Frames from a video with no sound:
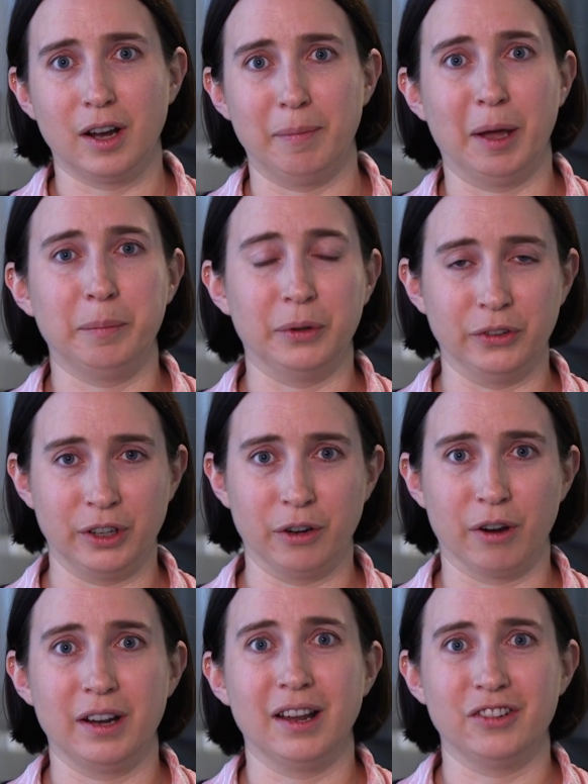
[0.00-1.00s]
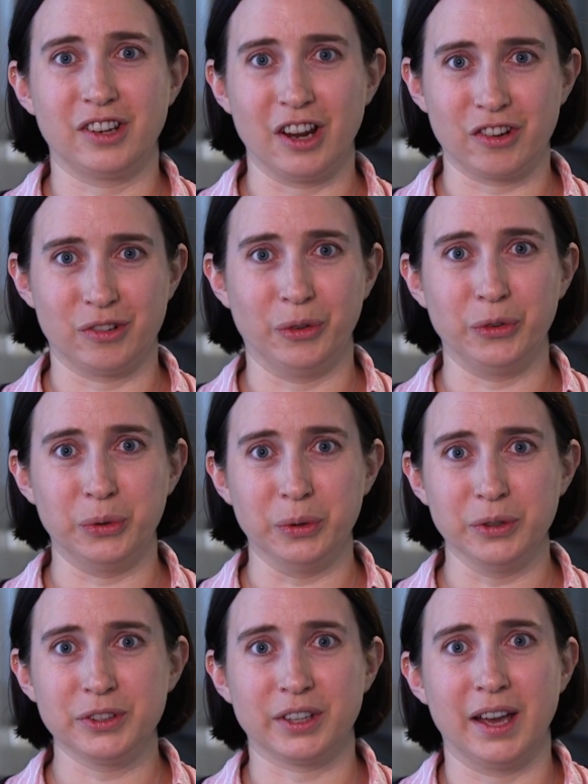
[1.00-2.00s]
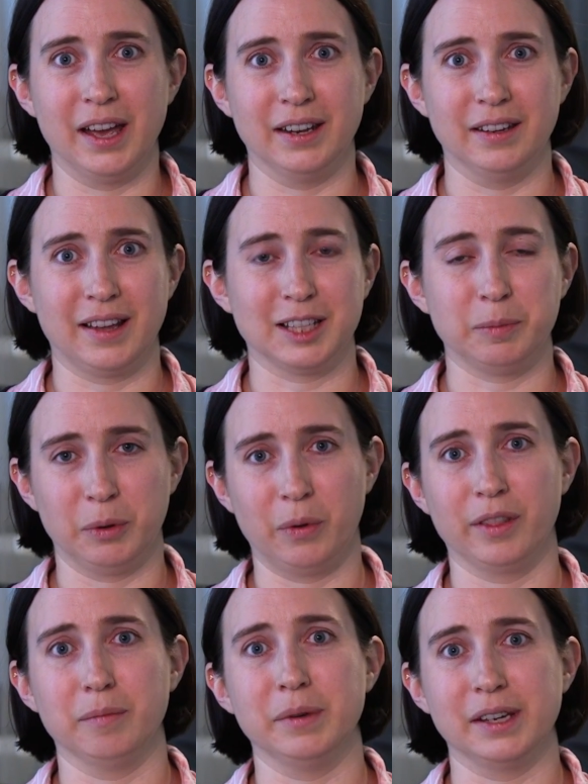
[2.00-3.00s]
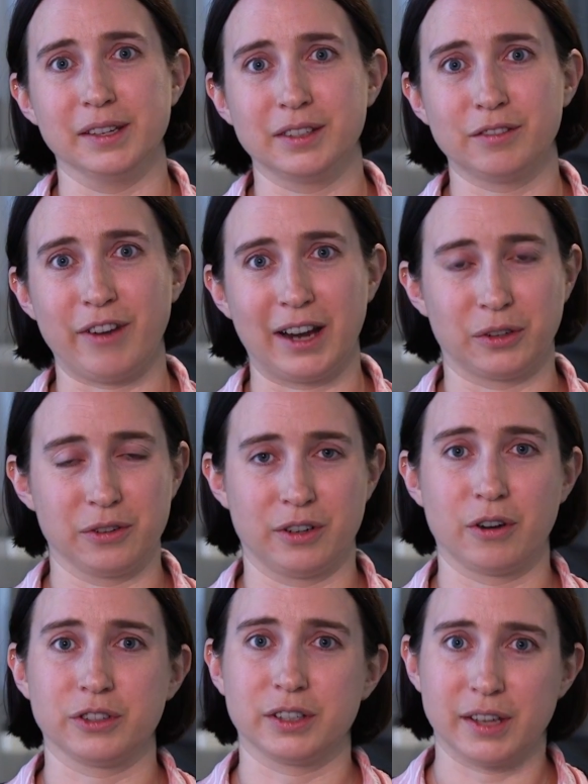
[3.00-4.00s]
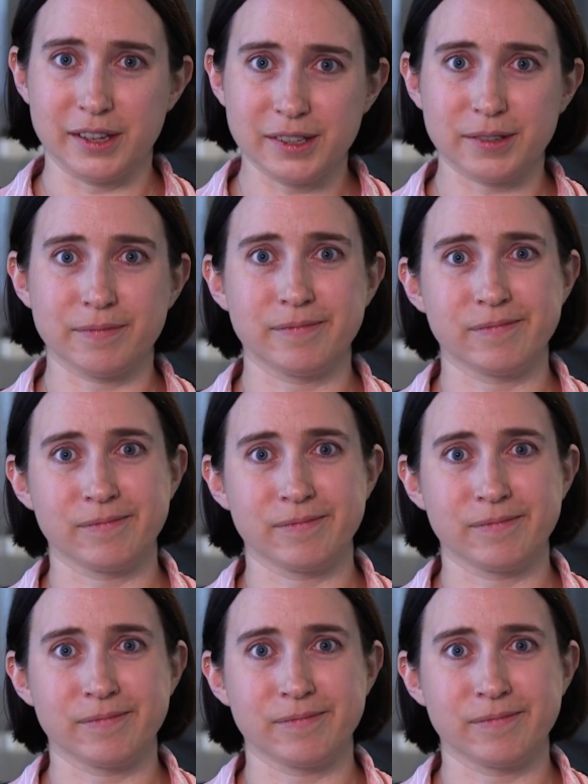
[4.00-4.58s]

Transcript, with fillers: about building great educational tools. And that's been one of the biggest factors in our success.